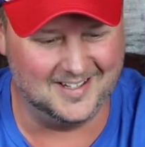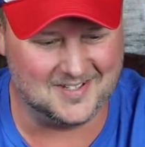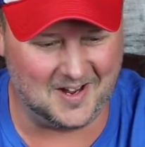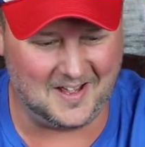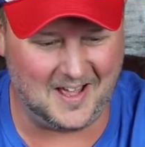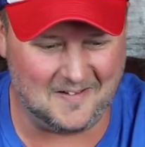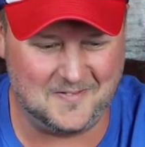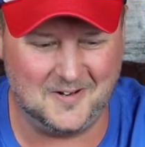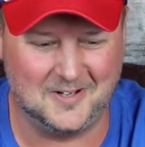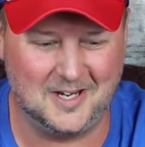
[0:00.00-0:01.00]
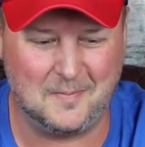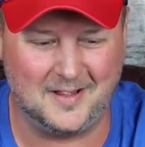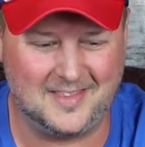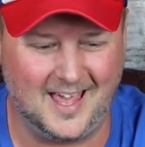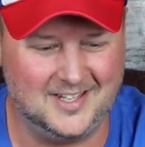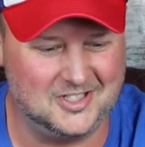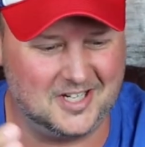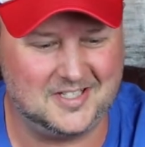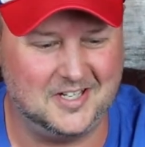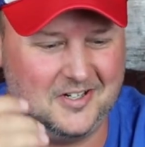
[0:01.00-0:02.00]
So I feel good about that. It's
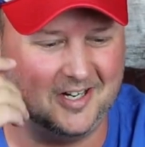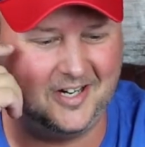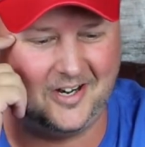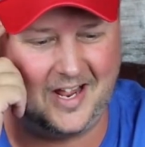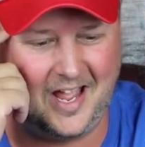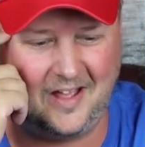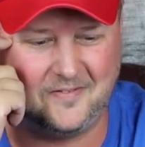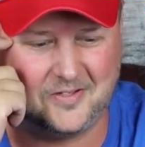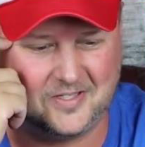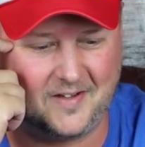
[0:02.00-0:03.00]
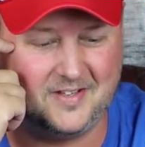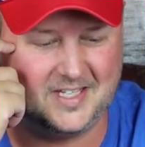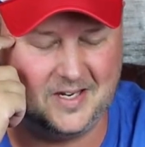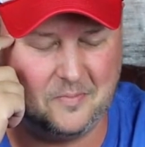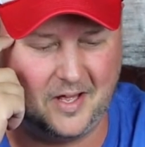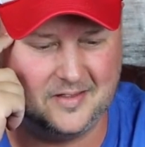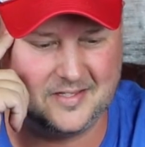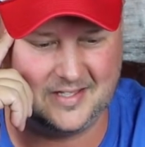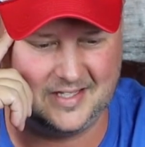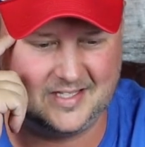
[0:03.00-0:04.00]
just under a year and a half. So 17
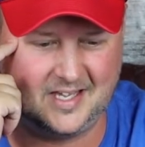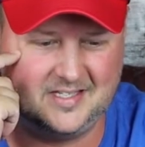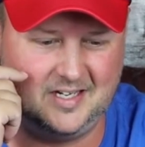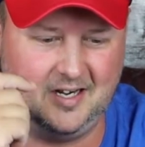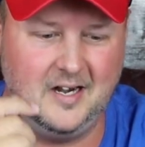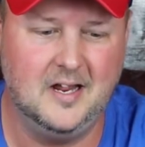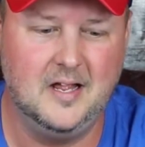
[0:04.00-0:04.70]
months it says here.